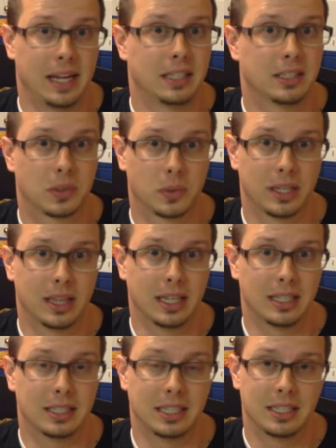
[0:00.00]
It's
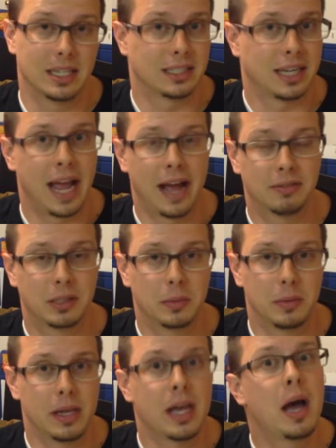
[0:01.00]
gridless. It doesn't have to
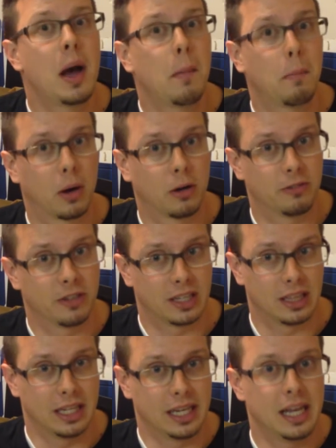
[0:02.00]
be
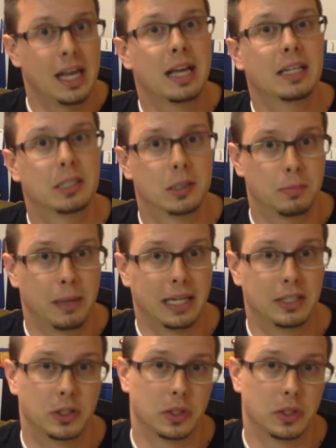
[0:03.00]
perfectly spaced.